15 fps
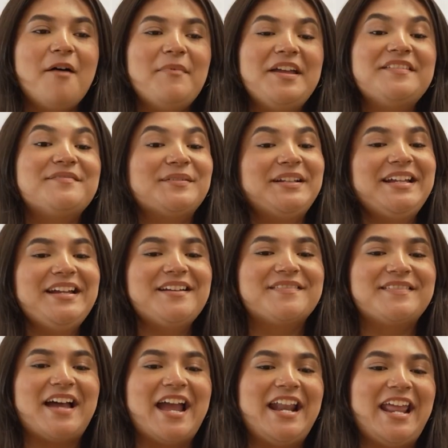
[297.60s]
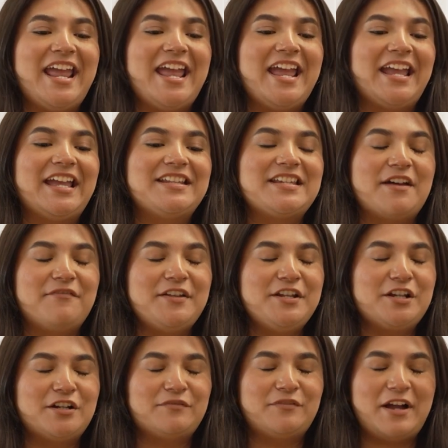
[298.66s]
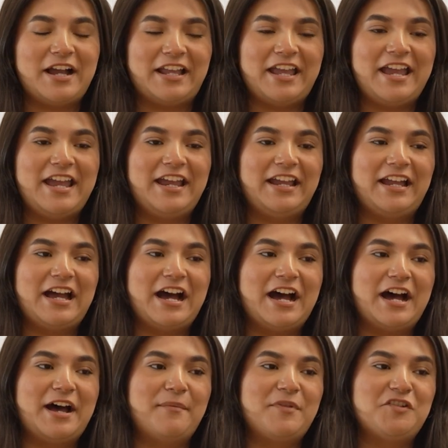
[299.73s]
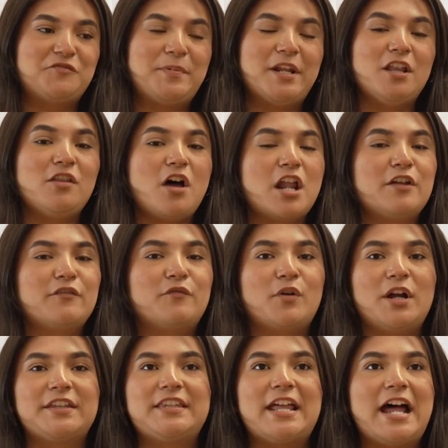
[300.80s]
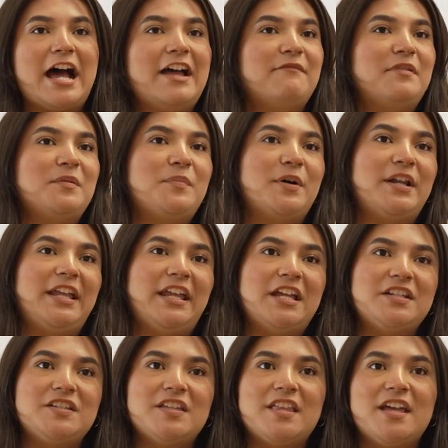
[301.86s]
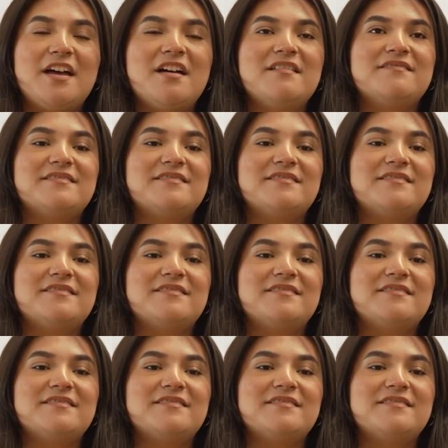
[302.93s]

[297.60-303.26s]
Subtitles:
It's really exciting, definitely nerve-wracking. There's been a lot of work that I've been putting into this.